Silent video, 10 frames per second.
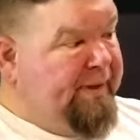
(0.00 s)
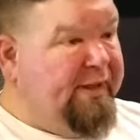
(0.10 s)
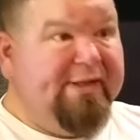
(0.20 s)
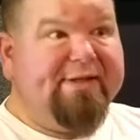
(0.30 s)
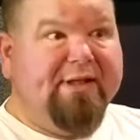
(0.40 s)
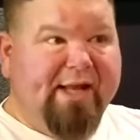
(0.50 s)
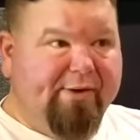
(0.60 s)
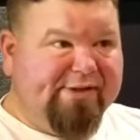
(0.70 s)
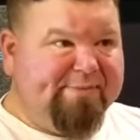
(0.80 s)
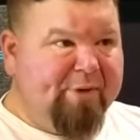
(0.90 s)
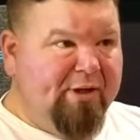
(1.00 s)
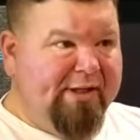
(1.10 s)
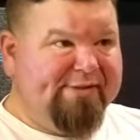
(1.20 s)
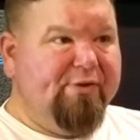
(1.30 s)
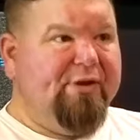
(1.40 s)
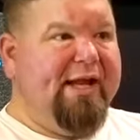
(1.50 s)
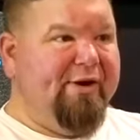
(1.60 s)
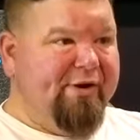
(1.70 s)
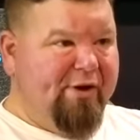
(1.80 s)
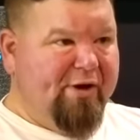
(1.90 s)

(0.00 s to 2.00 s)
ability to layer a smart list or layer an